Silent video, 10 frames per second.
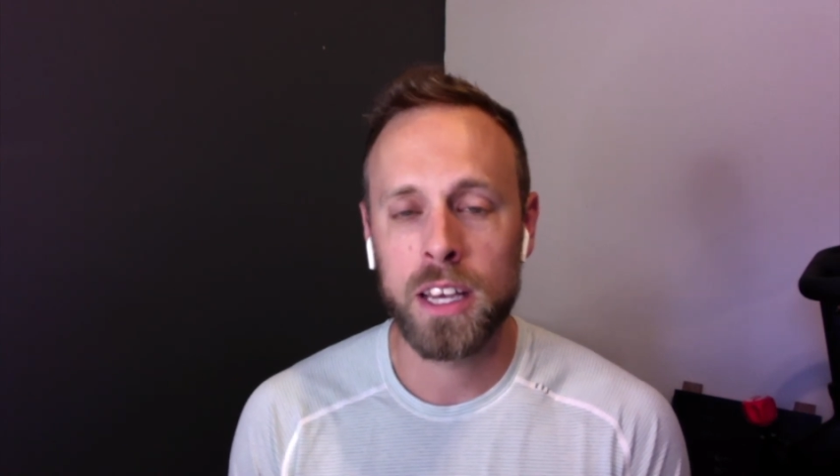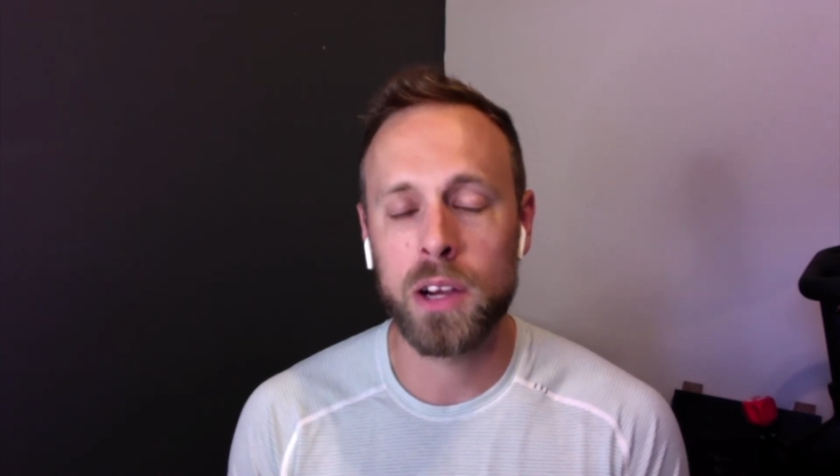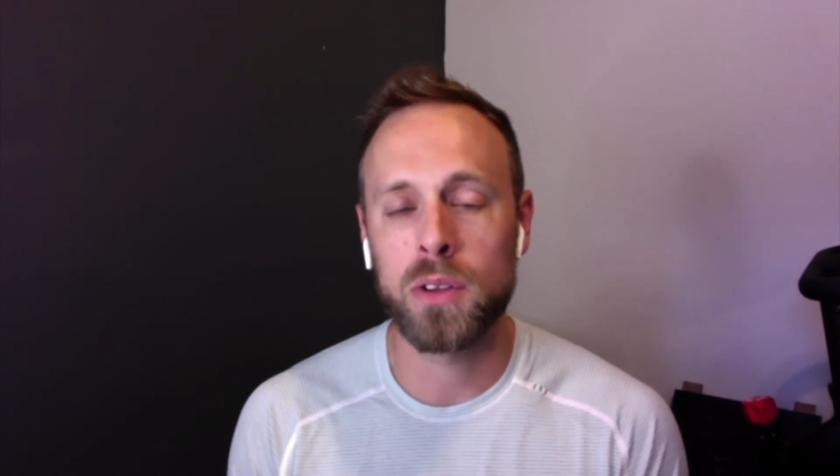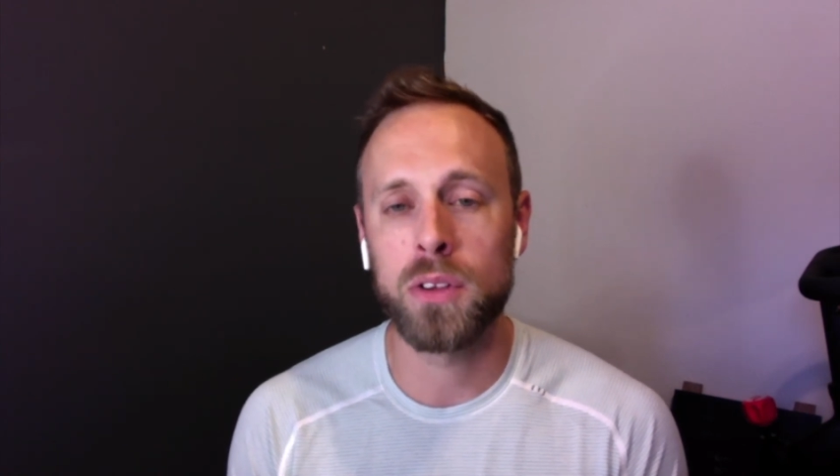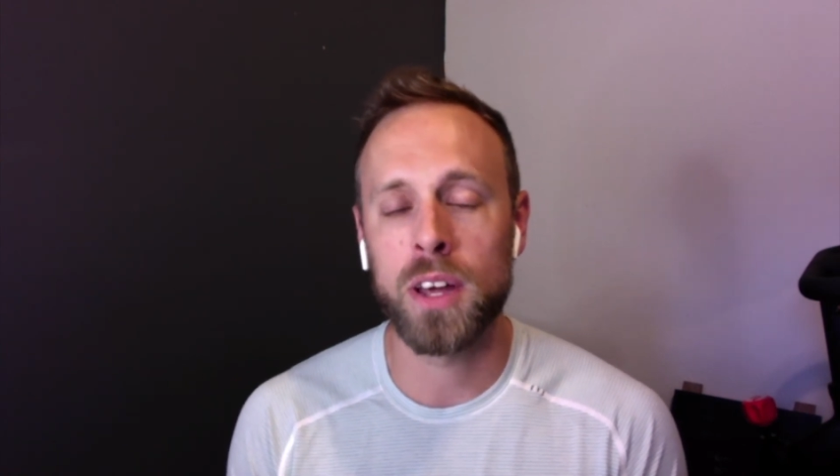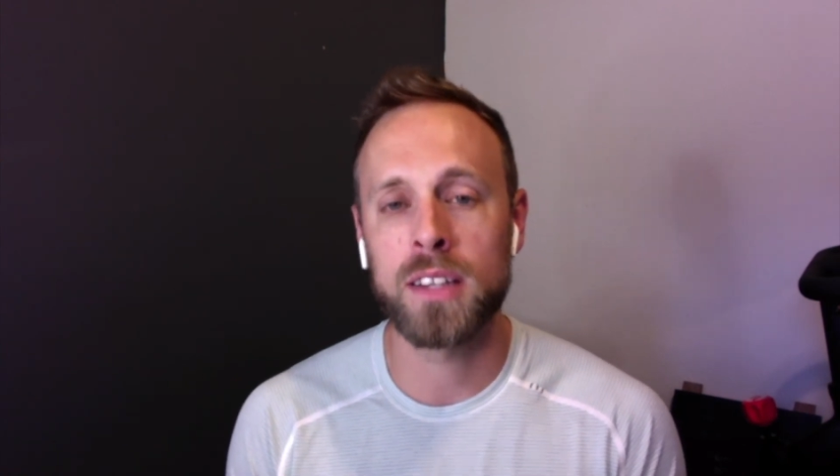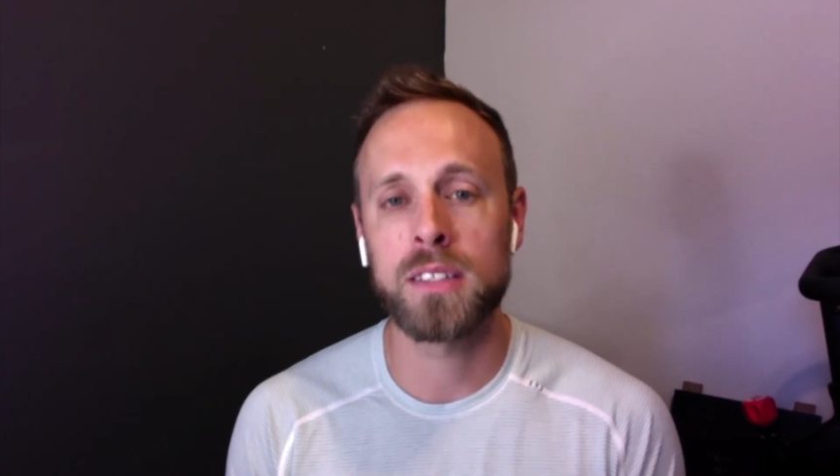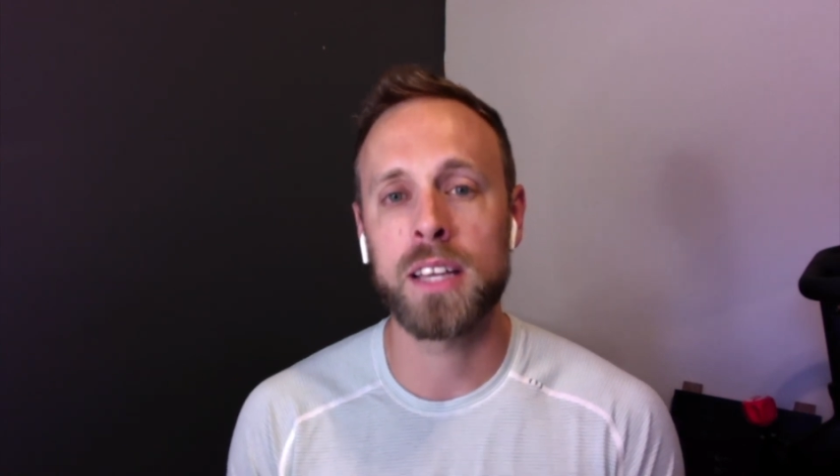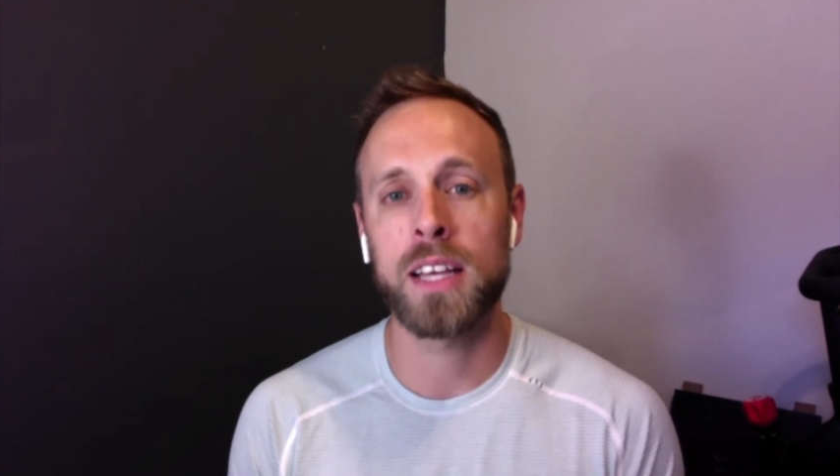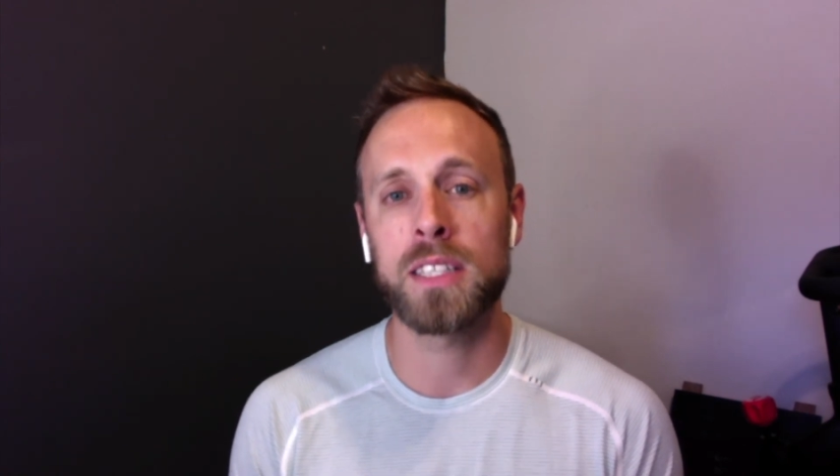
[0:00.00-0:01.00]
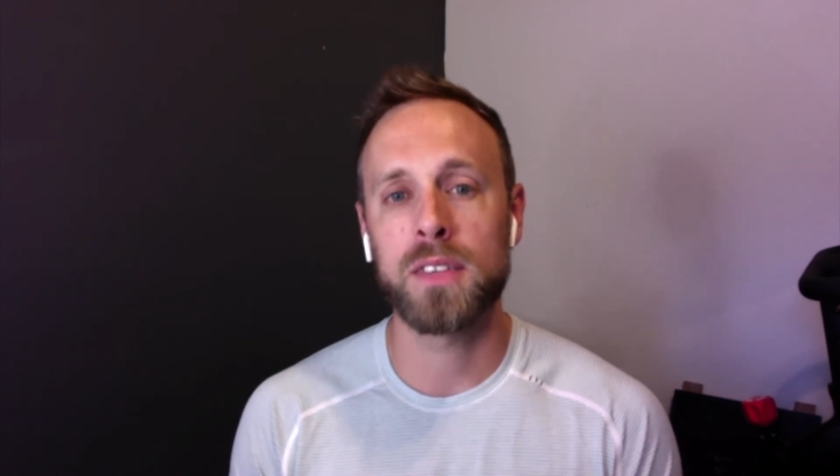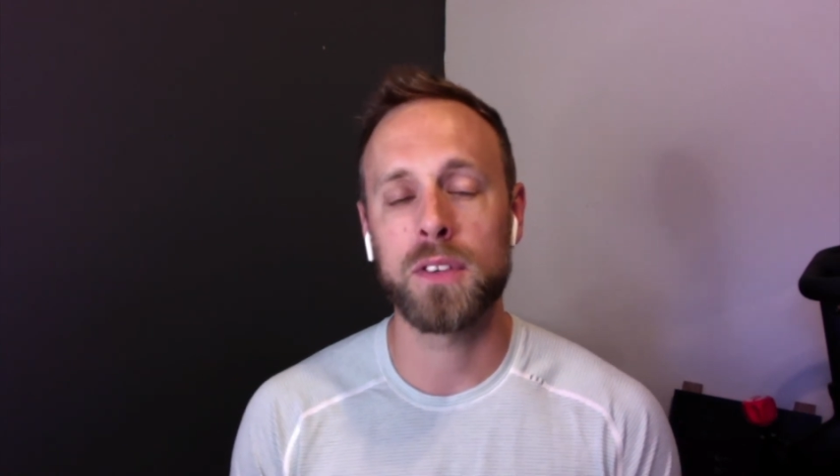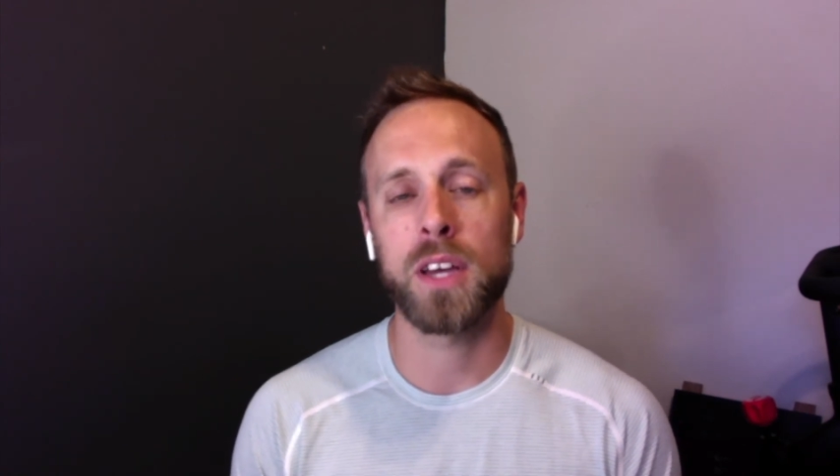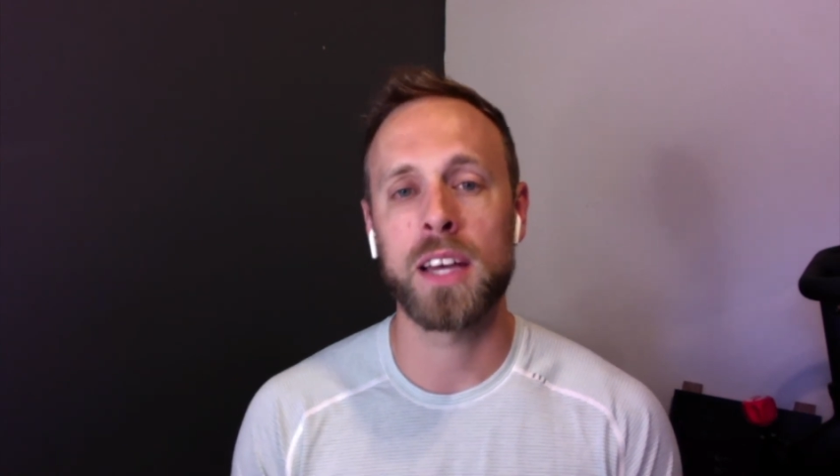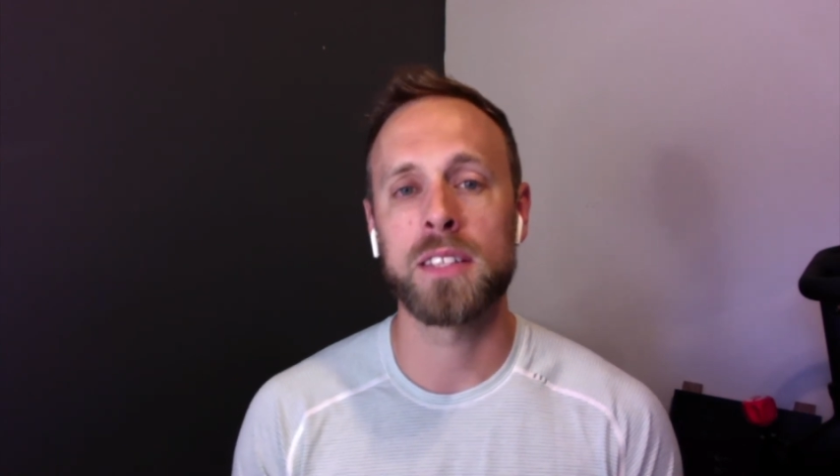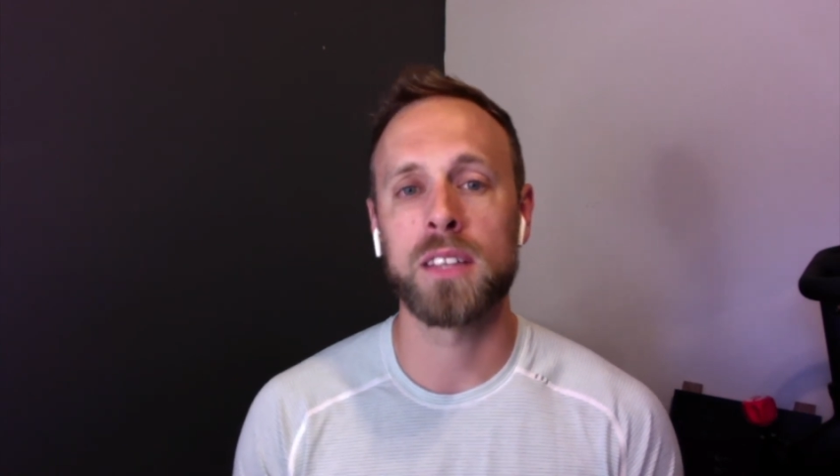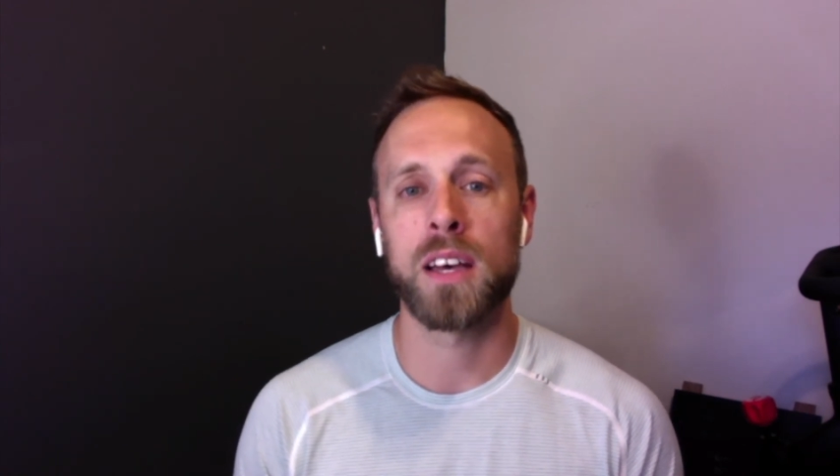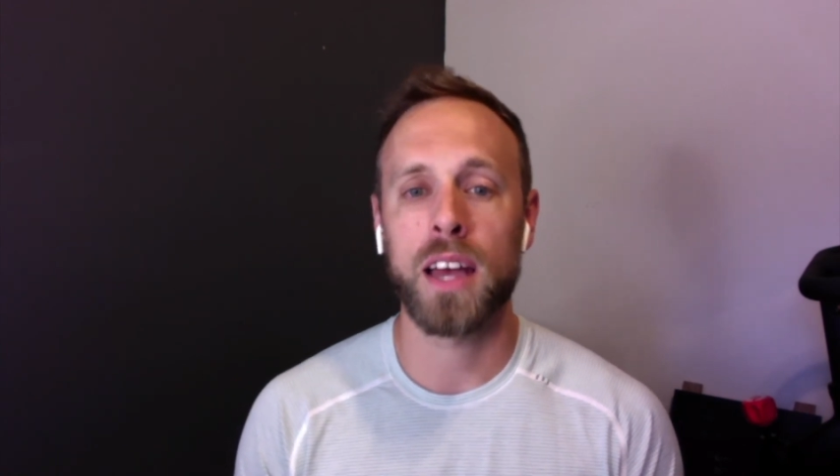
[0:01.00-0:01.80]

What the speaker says: here in the United States, if you guys